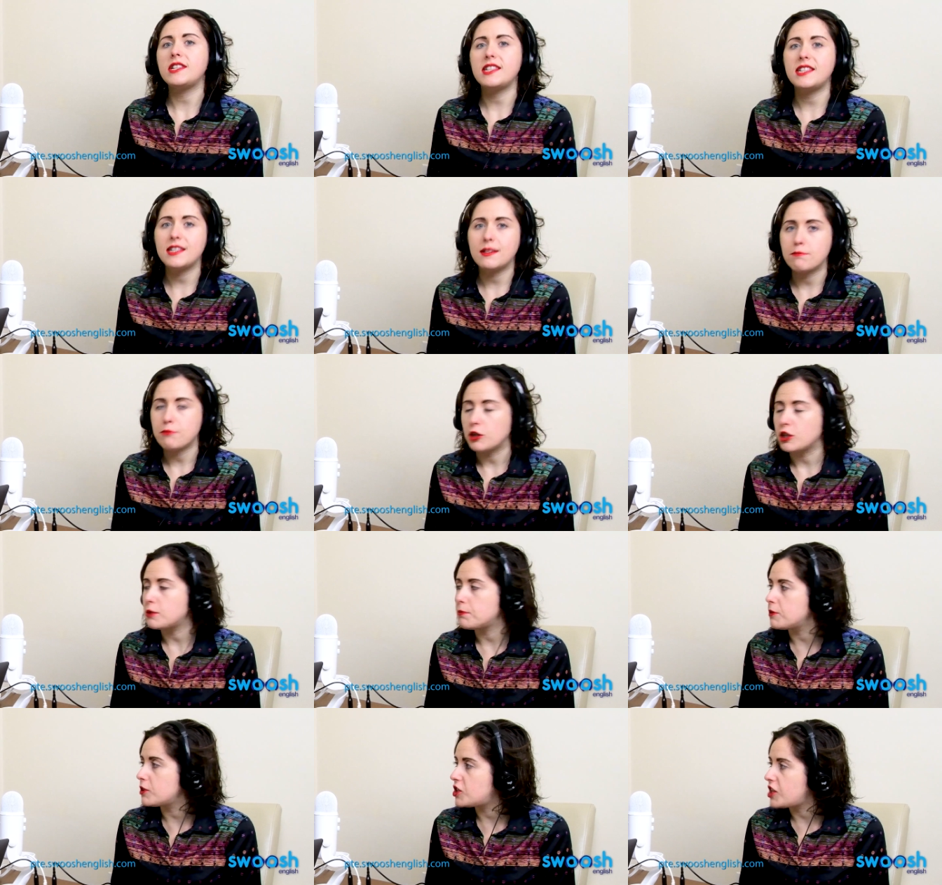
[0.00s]
this is a
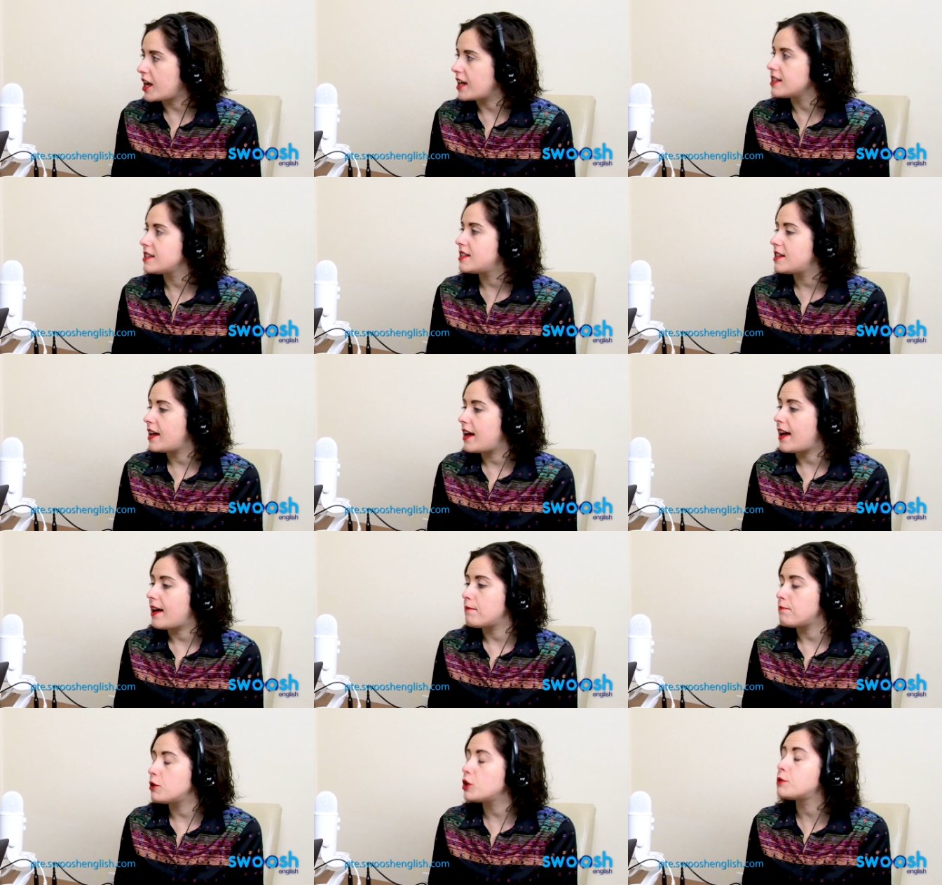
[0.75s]
multiple
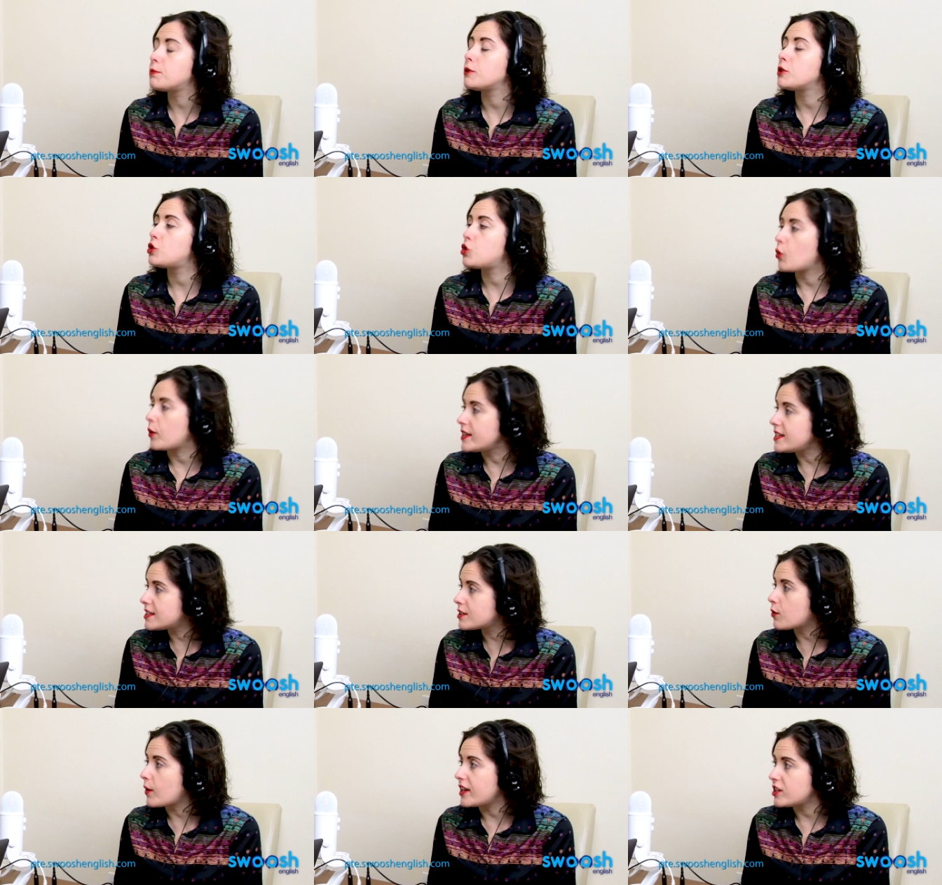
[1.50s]

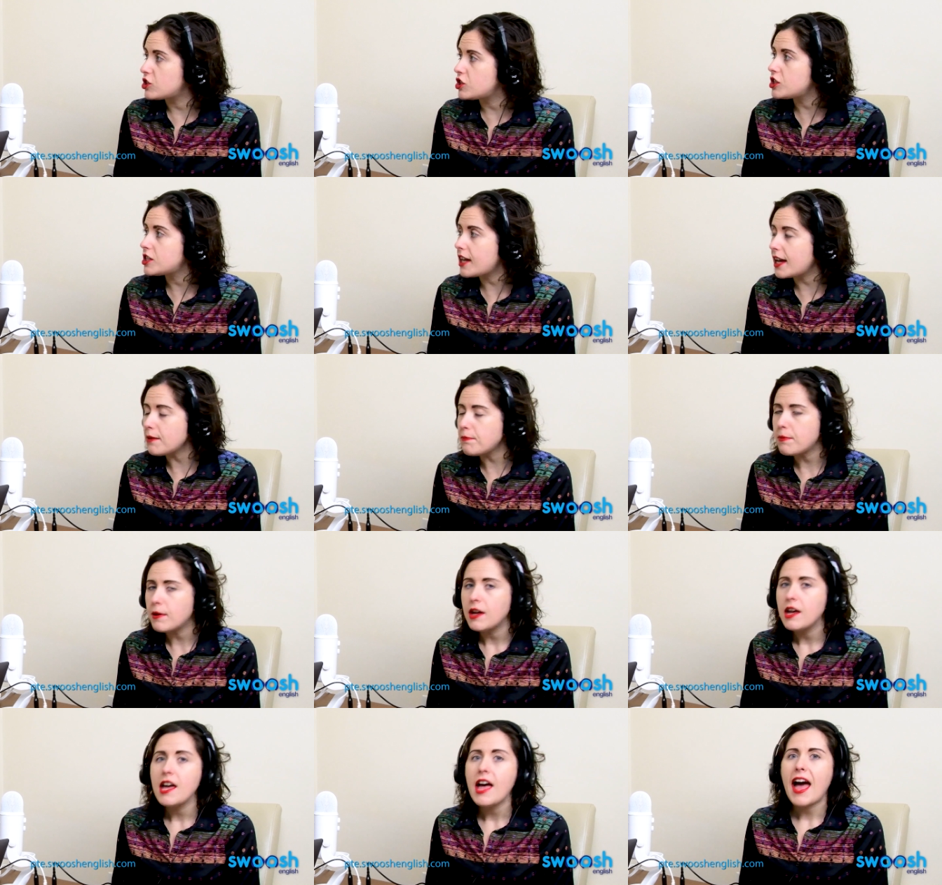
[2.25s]
choice question type,
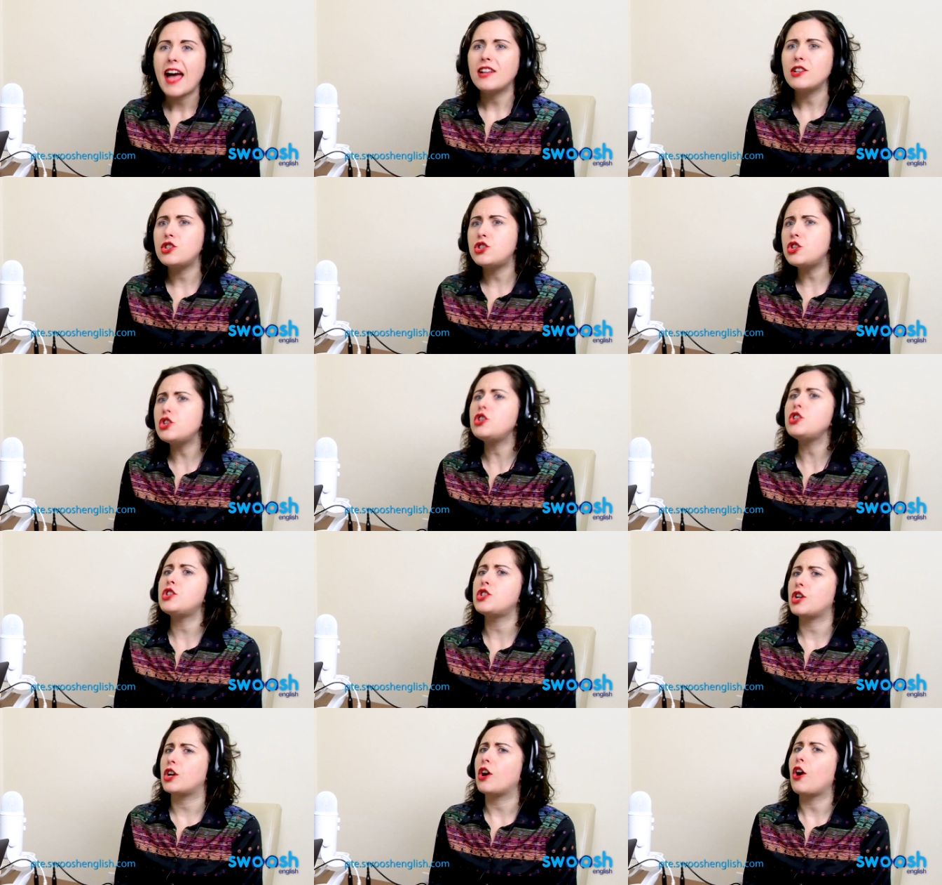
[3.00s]
and
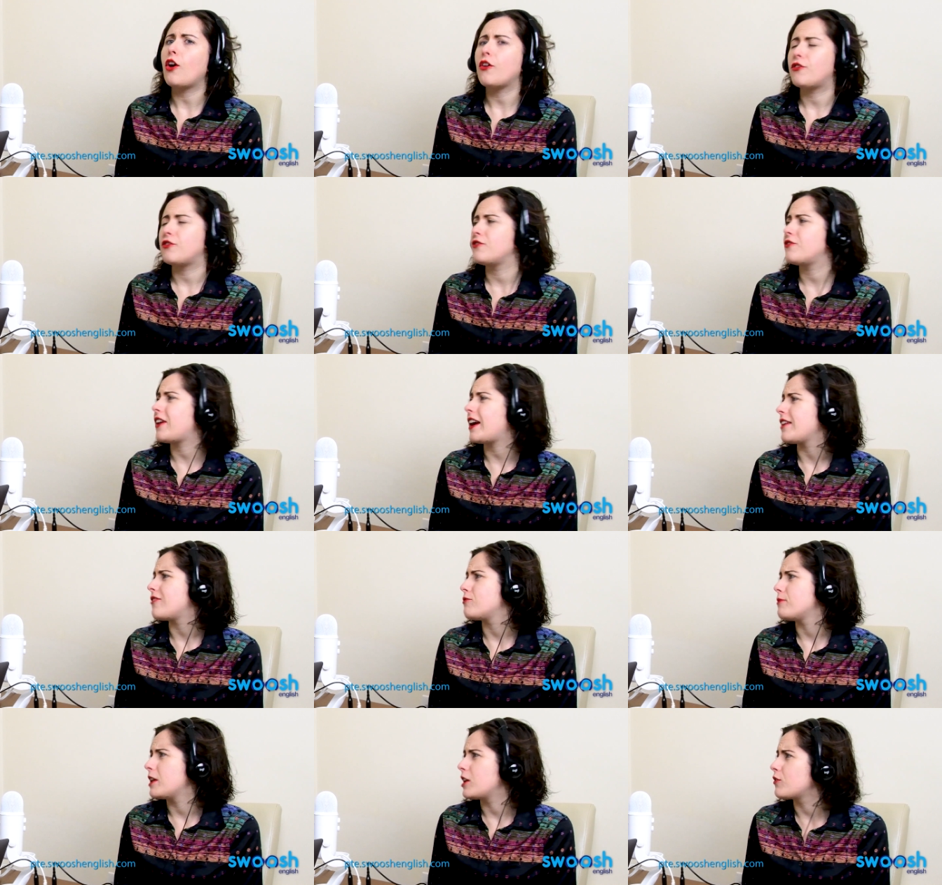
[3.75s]
students are often very
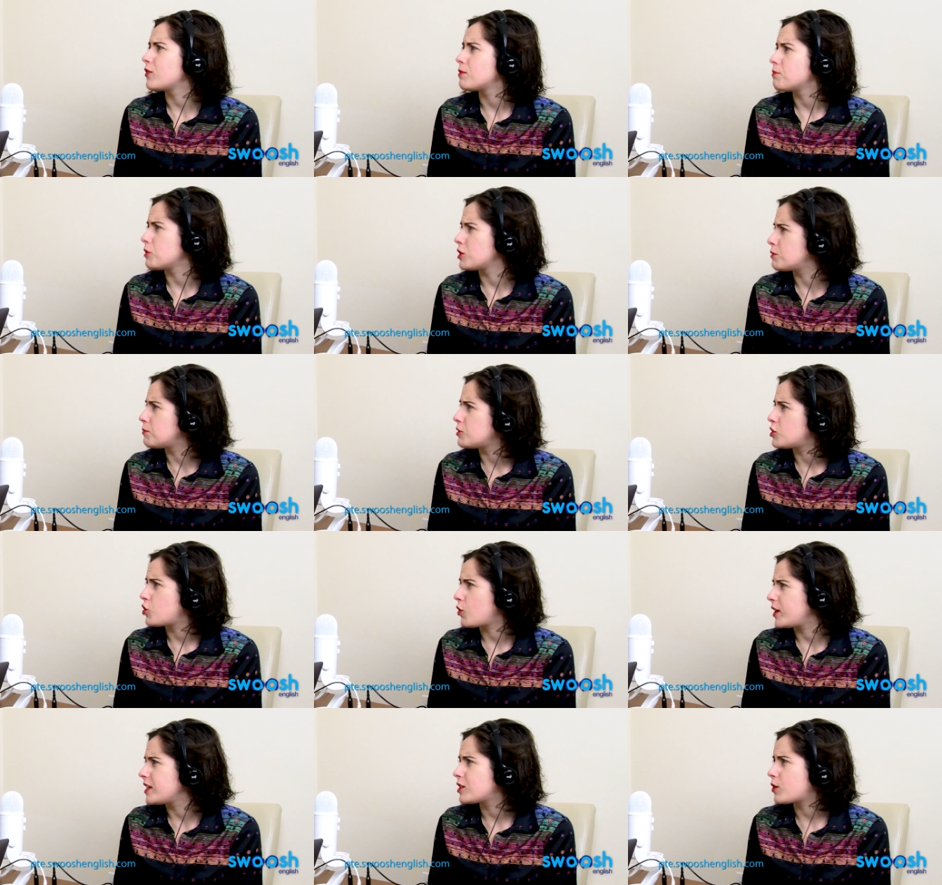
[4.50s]
familiar with multiple
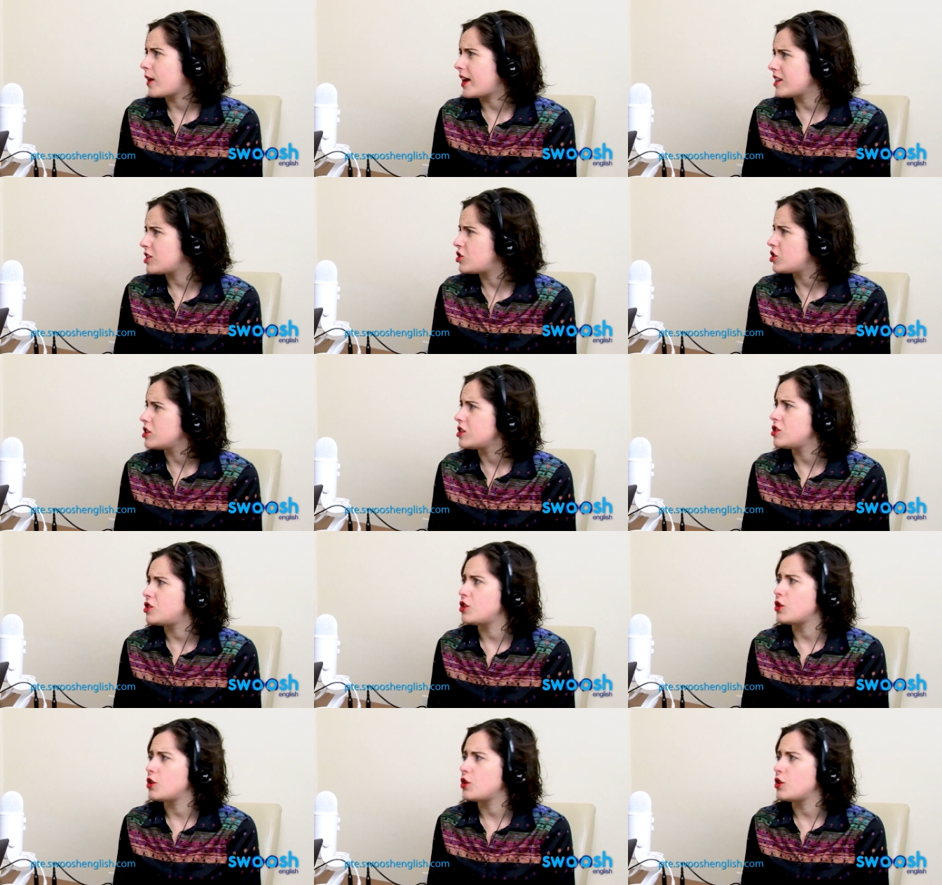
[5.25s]
choice questions.